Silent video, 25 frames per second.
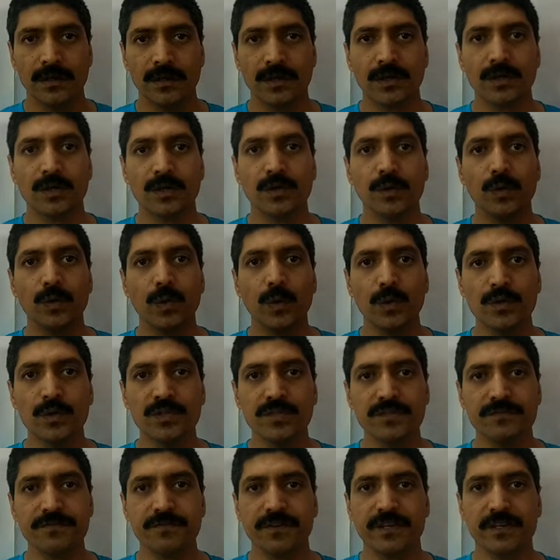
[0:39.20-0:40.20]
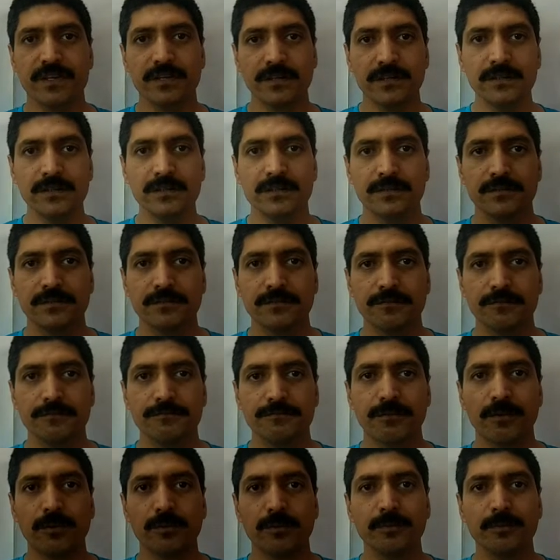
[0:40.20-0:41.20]
A closed figure
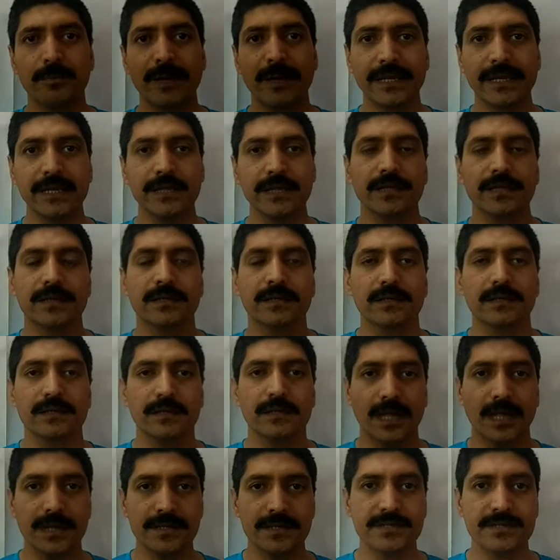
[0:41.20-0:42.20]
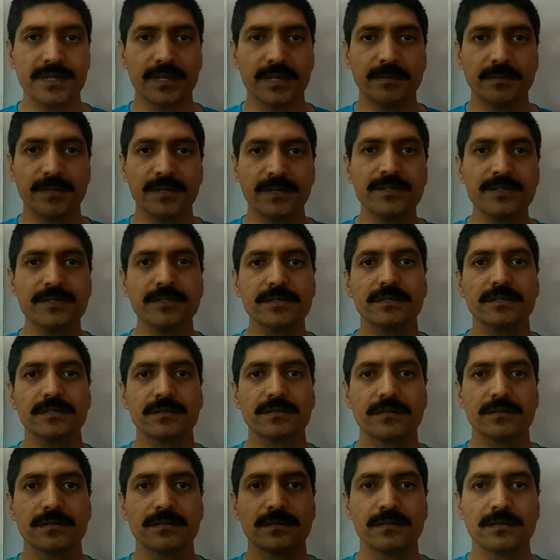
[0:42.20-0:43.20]
formed by line segments.
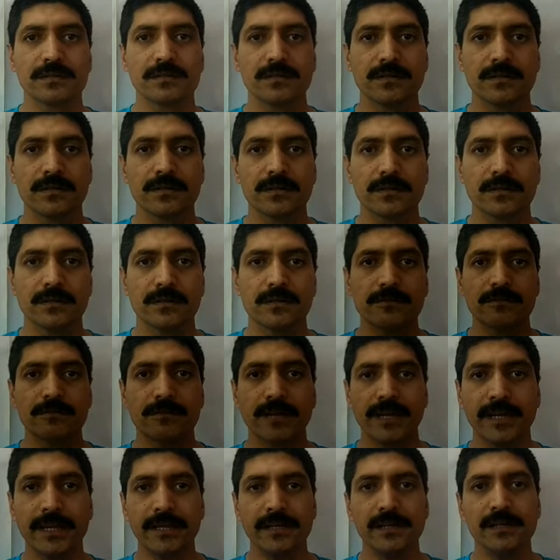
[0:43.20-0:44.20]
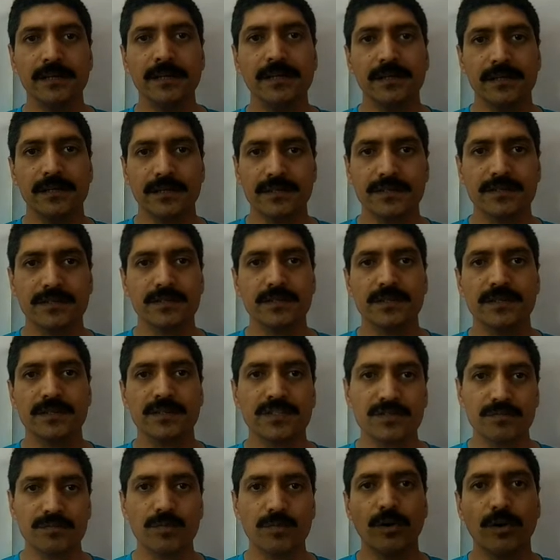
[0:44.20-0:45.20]
Triangle is the
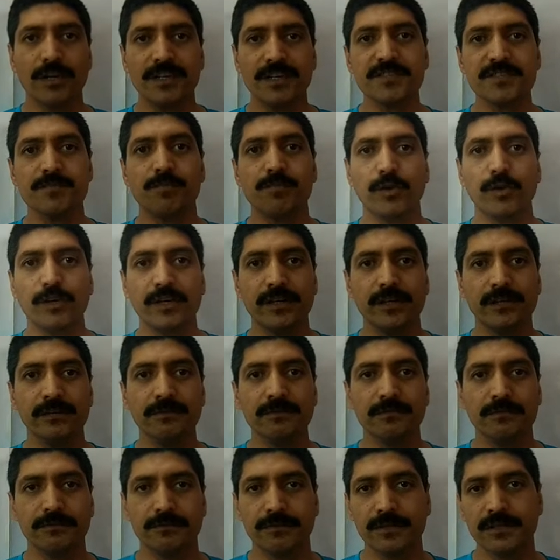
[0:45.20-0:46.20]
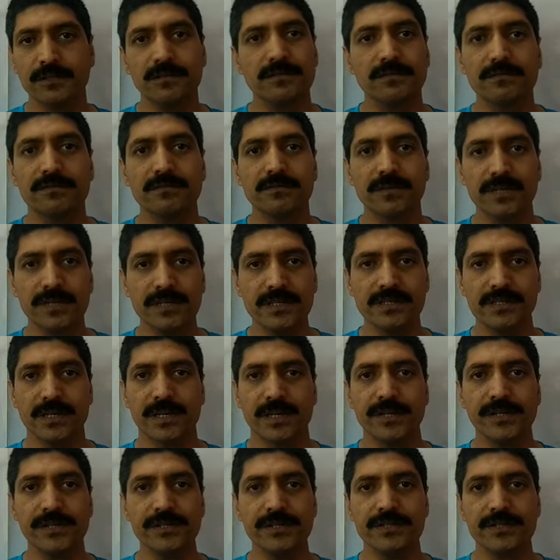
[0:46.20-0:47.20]
smallest polygon with 3
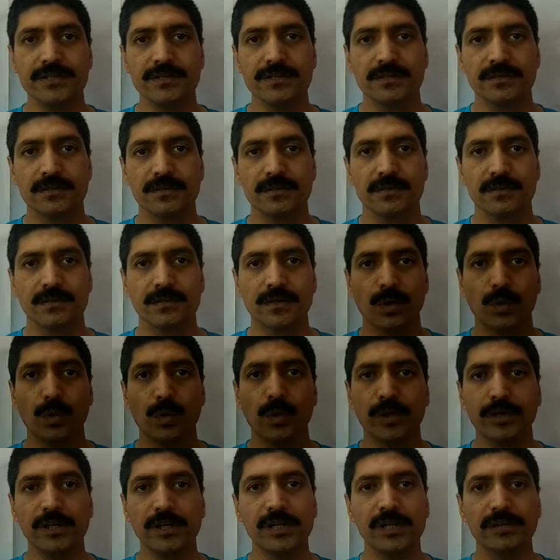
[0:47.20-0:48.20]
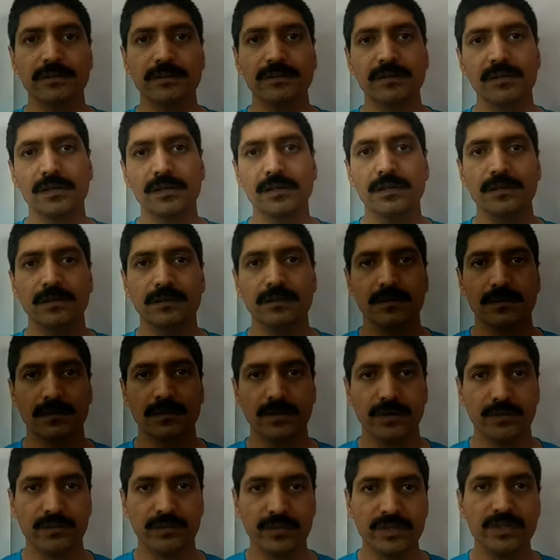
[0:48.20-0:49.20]
sides. Quadrilateral
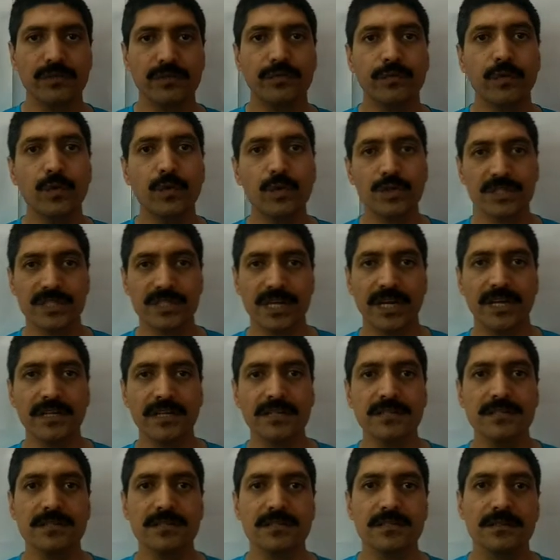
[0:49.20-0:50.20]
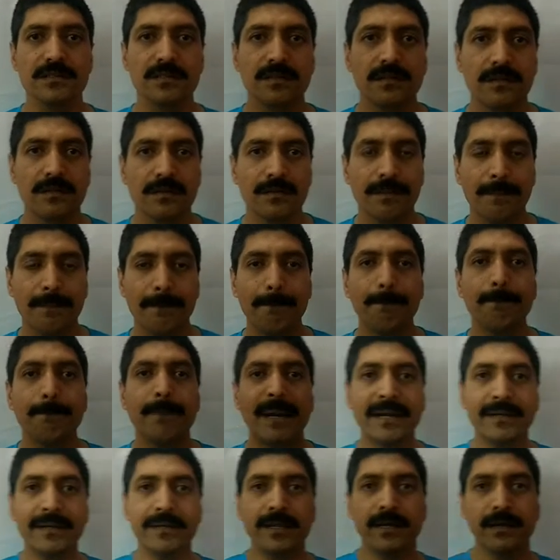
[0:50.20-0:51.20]
with the 4 sides.
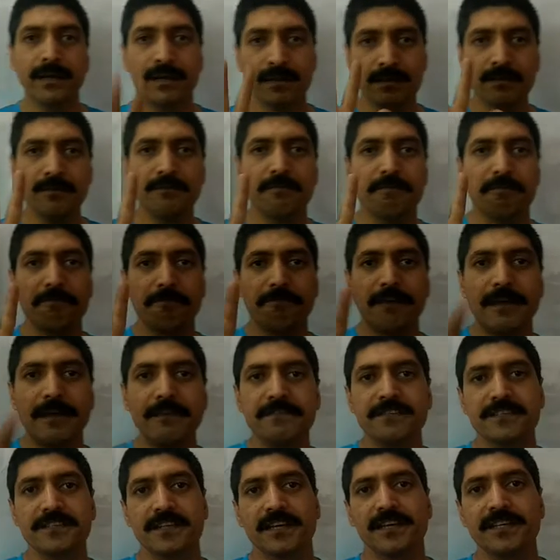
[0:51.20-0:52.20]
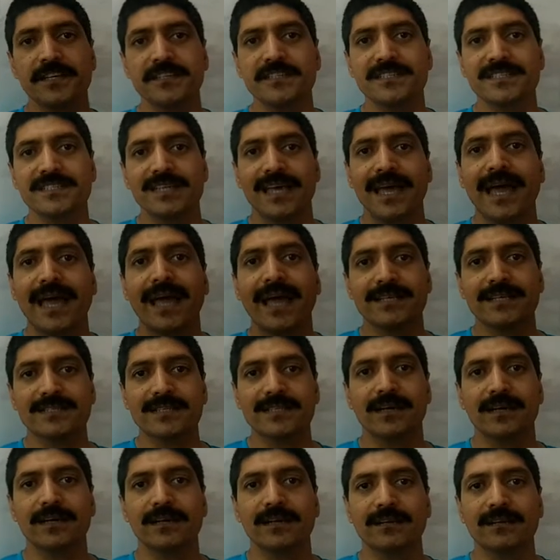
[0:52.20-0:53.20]
Pentagon, 5 sides.
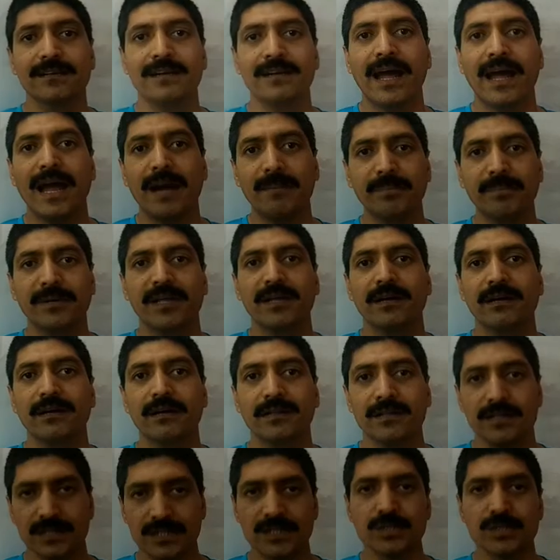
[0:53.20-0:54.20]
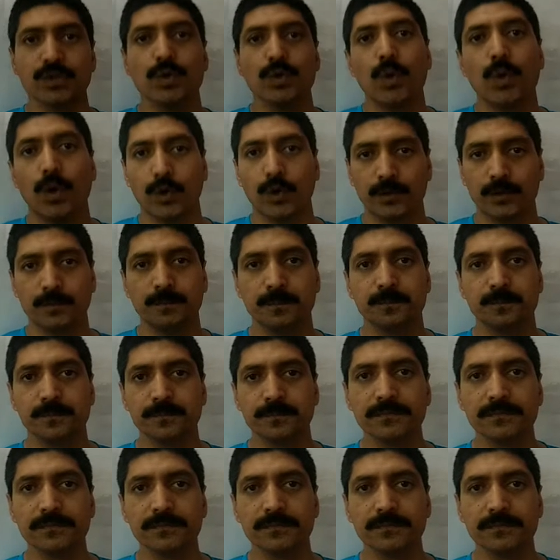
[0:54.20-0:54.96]
Hexagon, heptagon, so on.